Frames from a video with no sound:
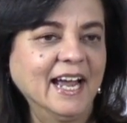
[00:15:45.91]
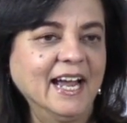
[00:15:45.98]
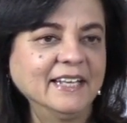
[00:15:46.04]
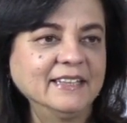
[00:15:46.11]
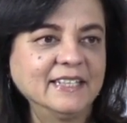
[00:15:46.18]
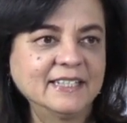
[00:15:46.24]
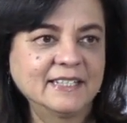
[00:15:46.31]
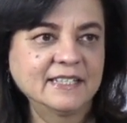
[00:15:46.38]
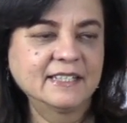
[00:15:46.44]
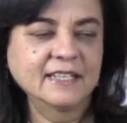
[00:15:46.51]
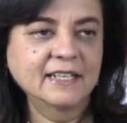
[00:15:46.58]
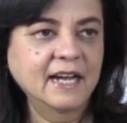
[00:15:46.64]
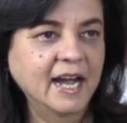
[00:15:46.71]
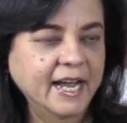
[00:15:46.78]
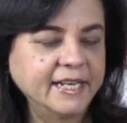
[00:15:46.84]
And this is
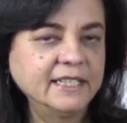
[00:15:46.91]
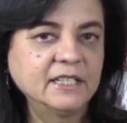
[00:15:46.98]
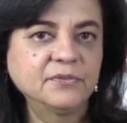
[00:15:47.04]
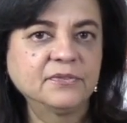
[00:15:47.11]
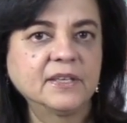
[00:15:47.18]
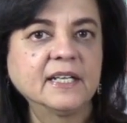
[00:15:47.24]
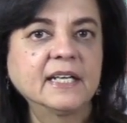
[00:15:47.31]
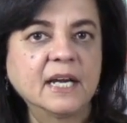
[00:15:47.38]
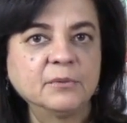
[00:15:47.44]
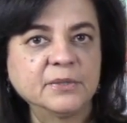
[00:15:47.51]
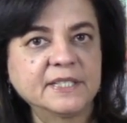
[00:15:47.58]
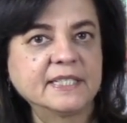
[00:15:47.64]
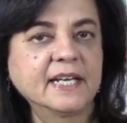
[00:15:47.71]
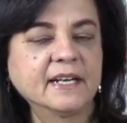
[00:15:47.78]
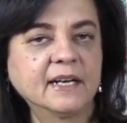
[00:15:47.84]
the kind of thing I
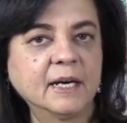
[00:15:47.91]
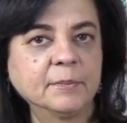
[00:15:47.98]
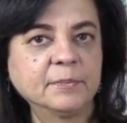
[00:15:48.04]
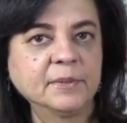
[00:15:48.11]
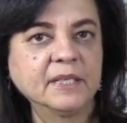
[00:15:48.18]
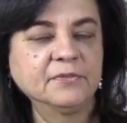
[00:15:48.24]
would set up.